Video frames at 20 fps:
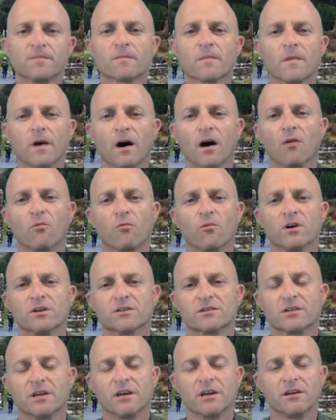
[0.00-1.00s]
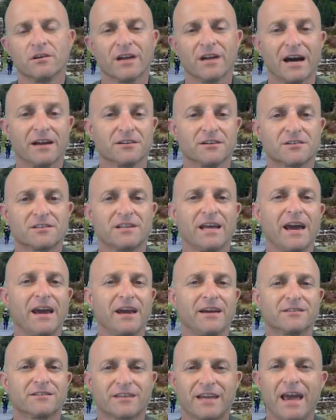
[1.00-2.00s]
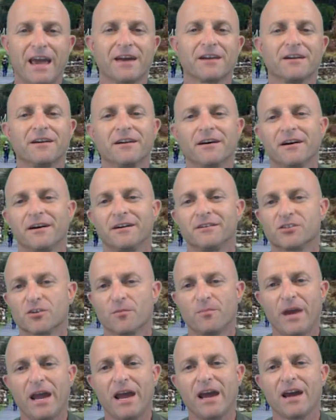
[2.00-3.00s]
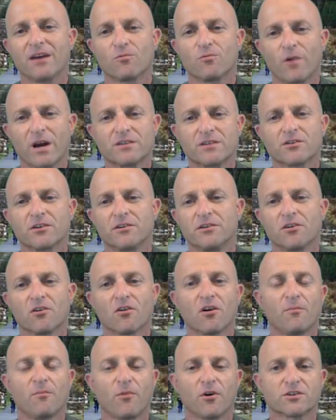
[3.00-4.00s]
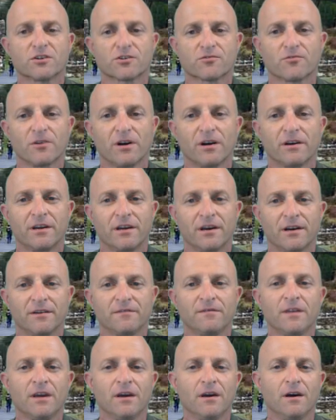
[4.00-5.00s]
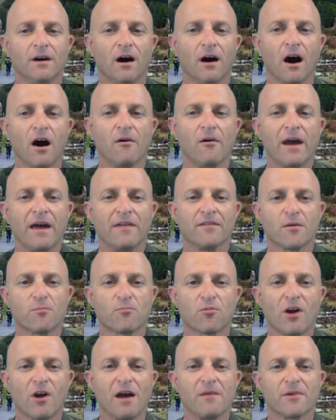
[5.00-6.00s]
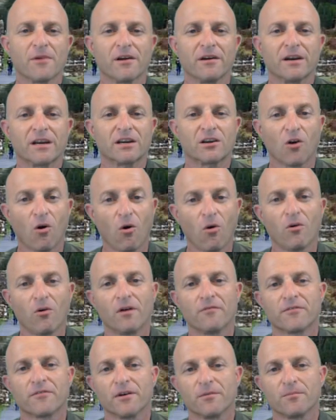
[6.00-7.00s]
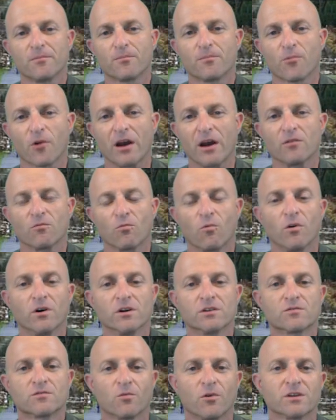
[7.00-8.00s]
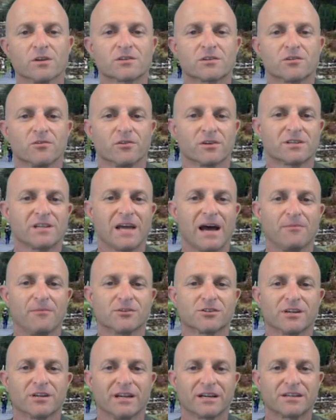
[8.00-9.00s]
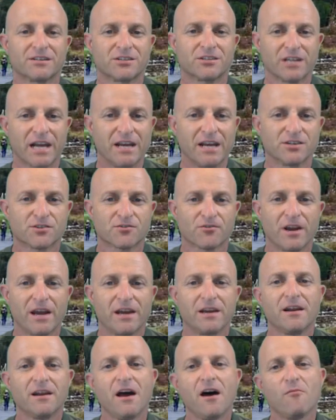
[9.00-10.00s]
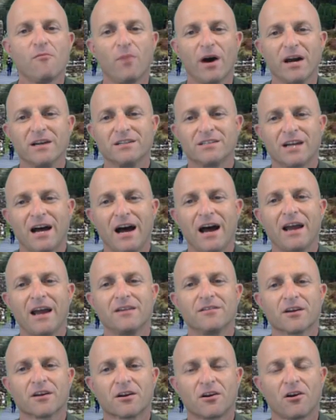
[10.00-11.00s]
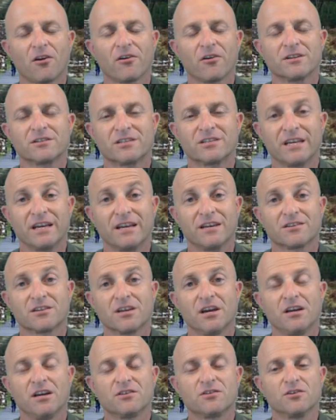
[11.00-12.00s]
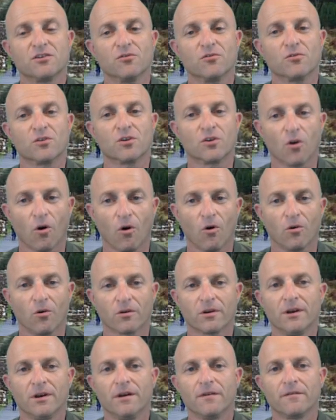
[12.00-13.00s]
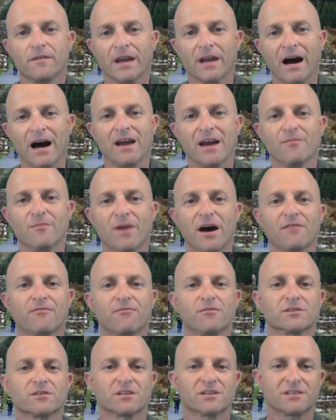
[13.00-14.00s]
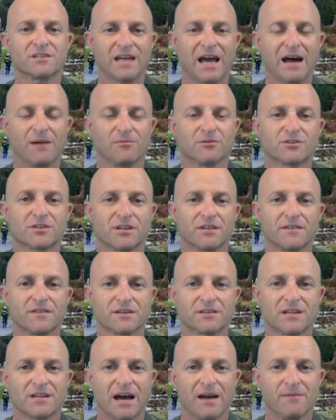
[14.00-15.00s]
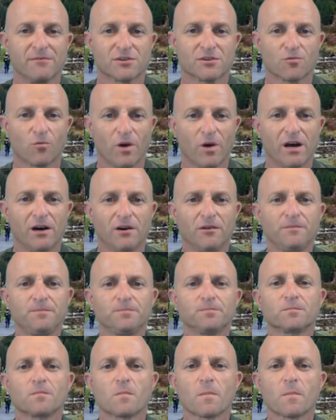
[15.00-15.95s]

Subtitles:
was the United States, Canada, Japan, Western Europe, Australia, and the primary goal of the Bretton Woods was to establish an exchange rate by tying the currencies to gold. The IMF was established at this time as well.